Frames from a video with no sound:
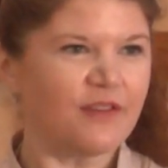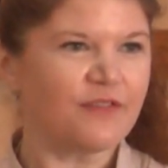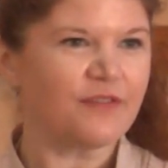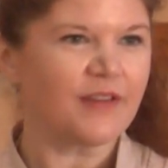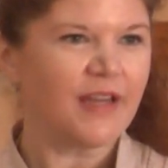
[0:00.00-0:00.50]

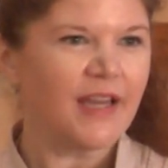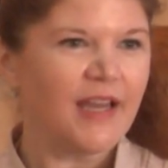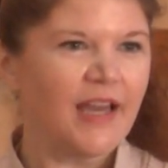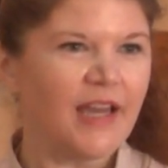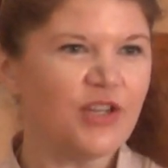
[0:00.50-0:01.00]

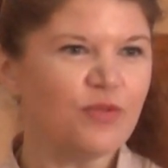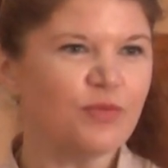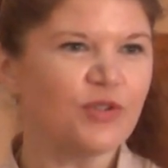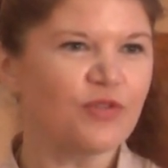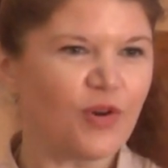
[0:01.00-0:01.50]
you
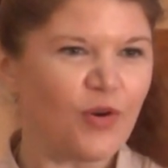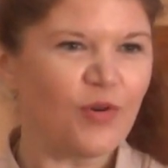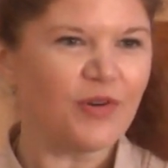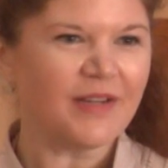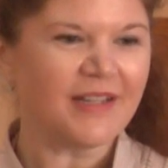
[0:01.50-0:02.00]
will
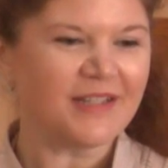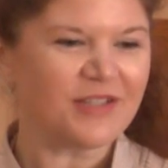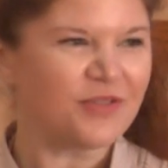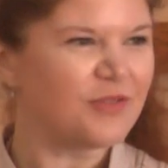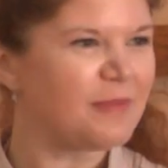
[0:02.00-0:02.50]
grow
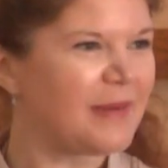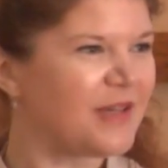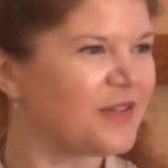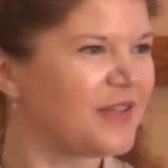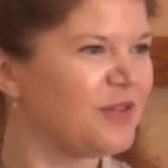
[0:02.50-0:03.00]
into a
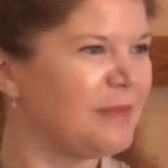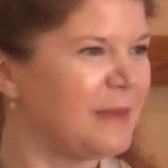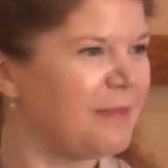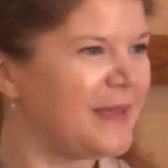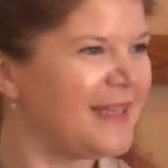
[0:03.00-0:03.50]
better
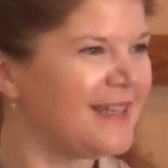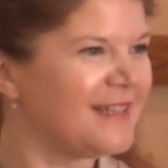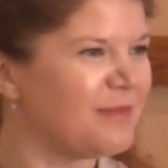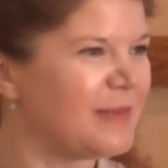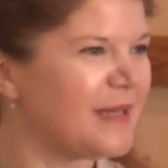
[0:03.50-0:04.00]
human being
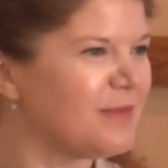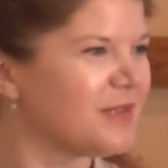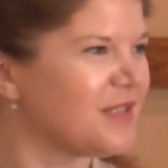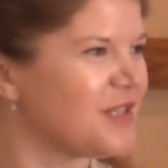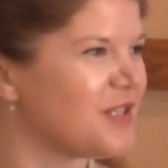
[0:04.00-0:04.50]
and be
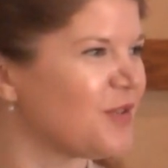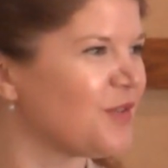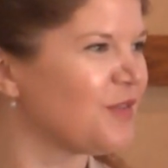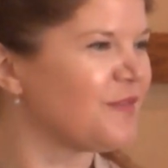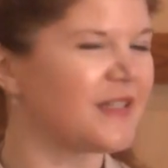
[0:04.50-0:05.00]
able to
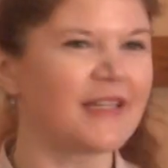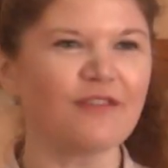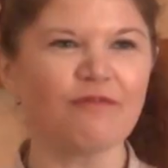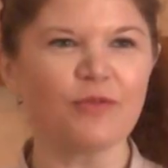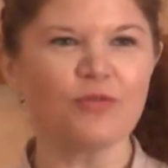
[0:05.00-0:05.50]
serve and
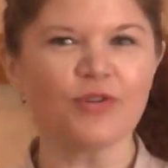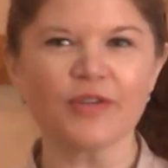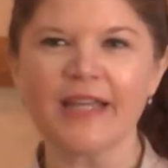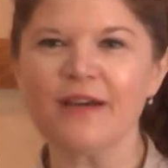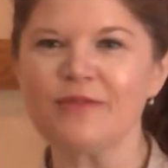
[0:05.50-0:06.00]
give. Who
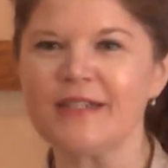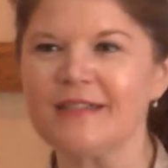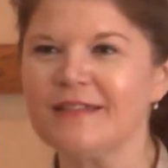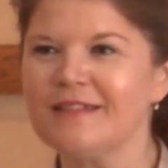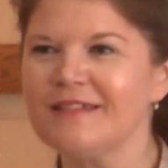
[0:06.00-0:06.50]
heard that
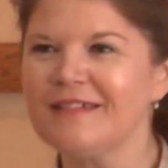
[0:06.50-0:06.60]
one?